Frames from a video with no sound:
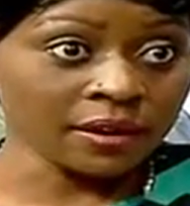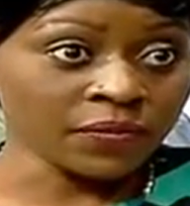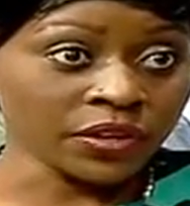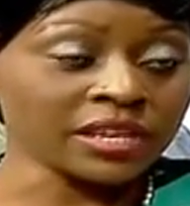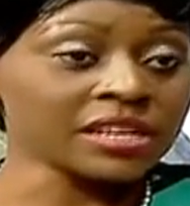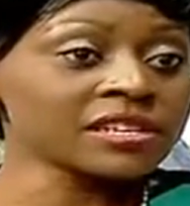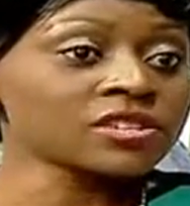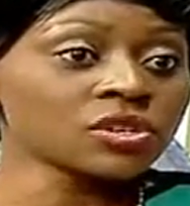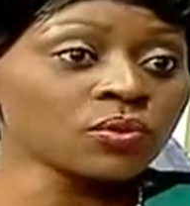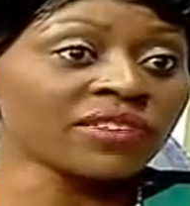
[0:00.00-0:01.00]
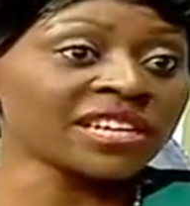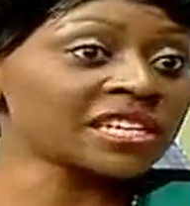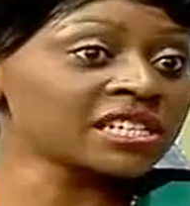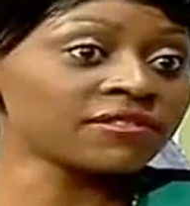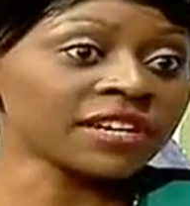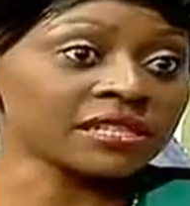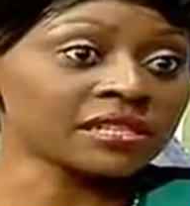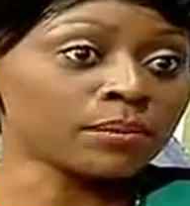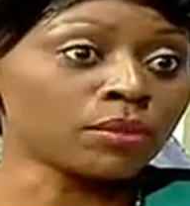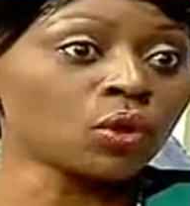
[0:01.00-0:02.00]
In industry, we've identified
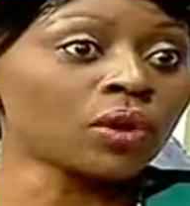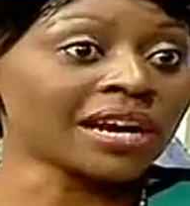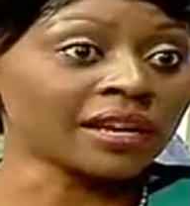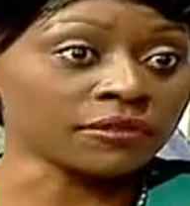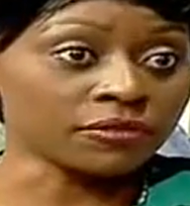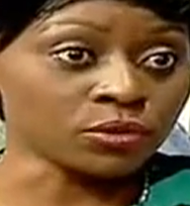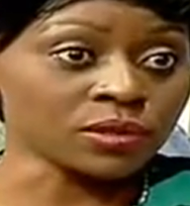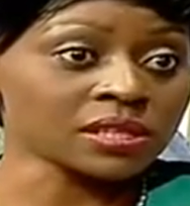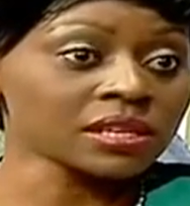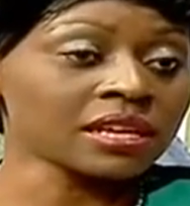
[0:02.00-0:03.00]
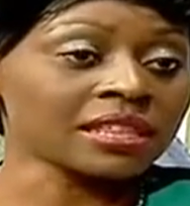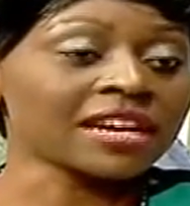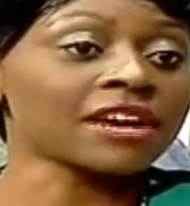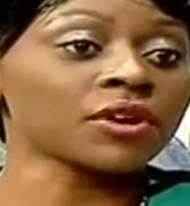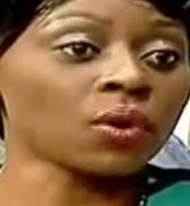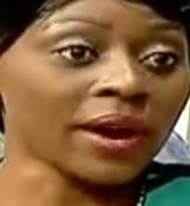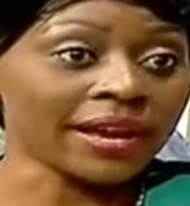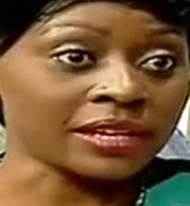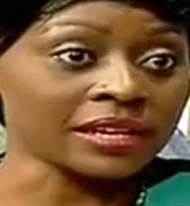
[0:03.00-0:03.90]
some low-hanging fruits that are required.